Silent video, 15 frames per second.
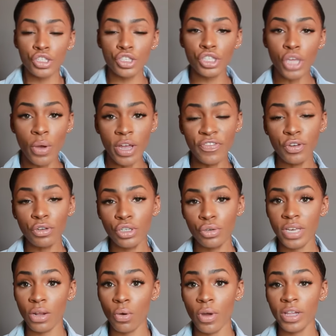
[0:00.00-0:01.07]
So if you
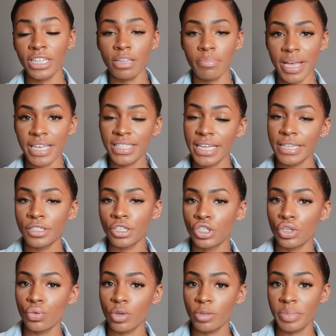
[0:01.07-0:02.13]
do get oily, the best thing to
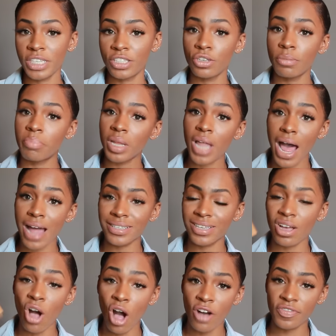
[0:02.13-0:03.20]
do would be to
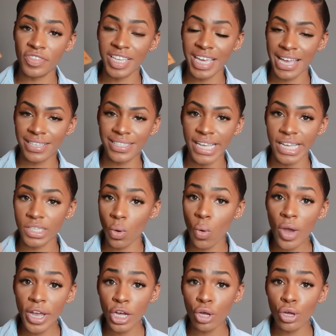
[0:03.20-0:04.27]
blot off the excess
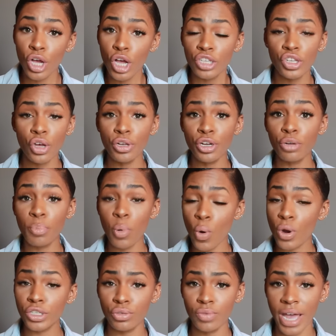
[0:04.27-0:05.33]
oil so your
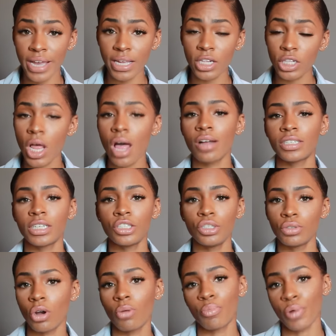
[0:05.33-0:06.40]
pores do not get clogged and
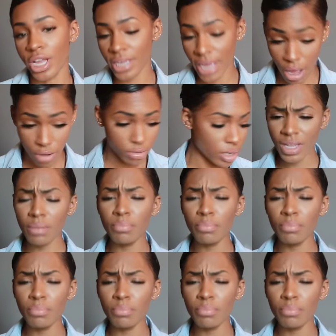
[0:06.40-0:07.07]
you don't break out.